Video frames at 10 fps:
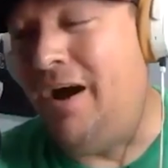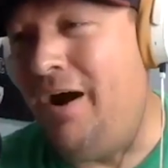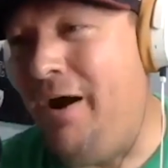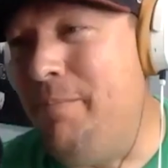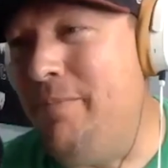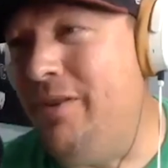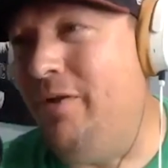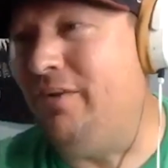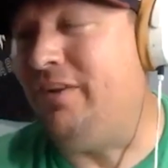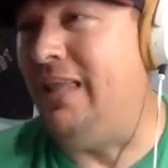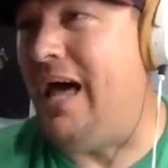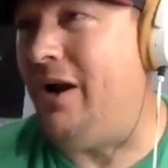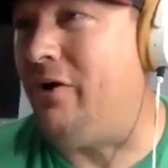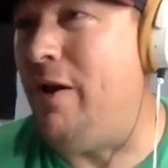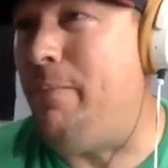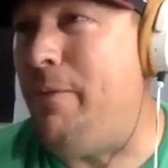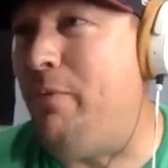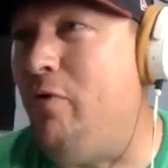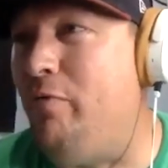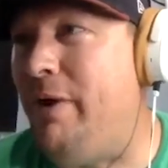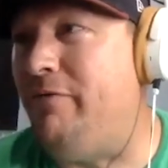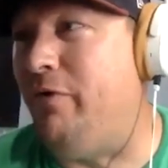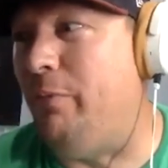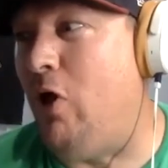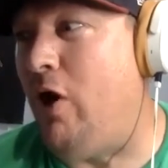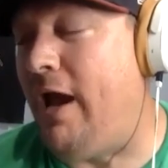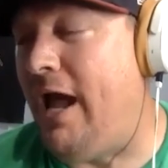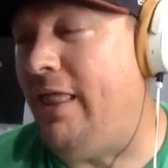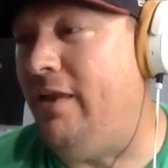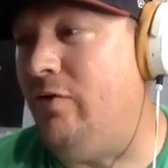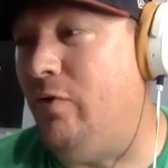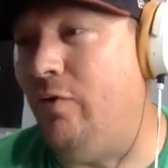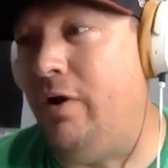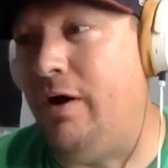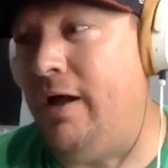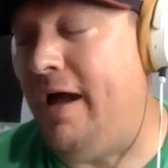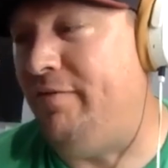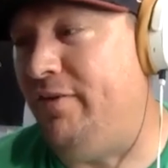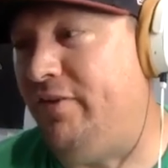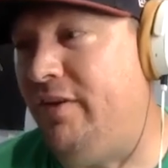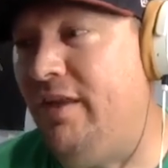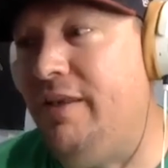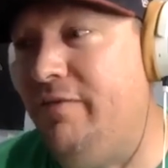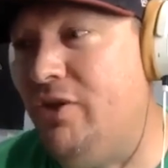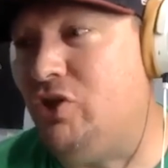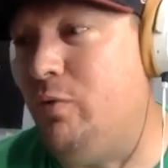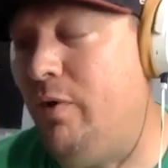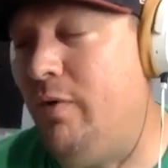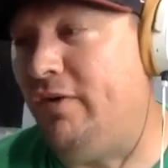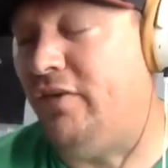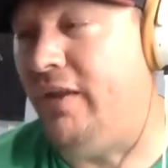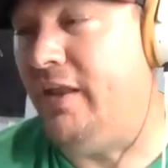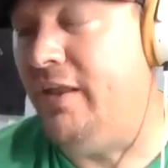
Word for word: Um, you know, there's a lot of great people who've been from Long Island, who, uh, obviously in Division One wrestling.